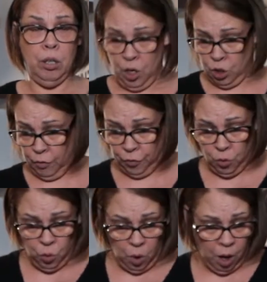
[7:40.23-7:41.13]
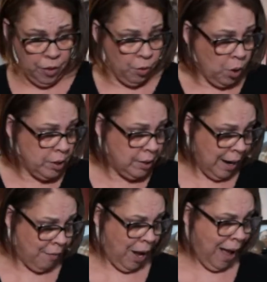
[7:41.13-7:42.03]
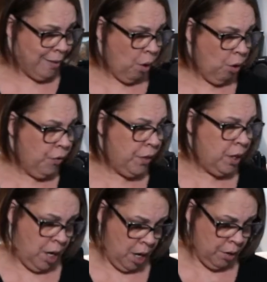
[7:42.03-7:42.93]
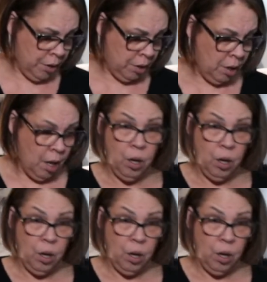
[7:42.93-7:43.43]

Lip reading: Here's a few other ones that I've gotten over the years.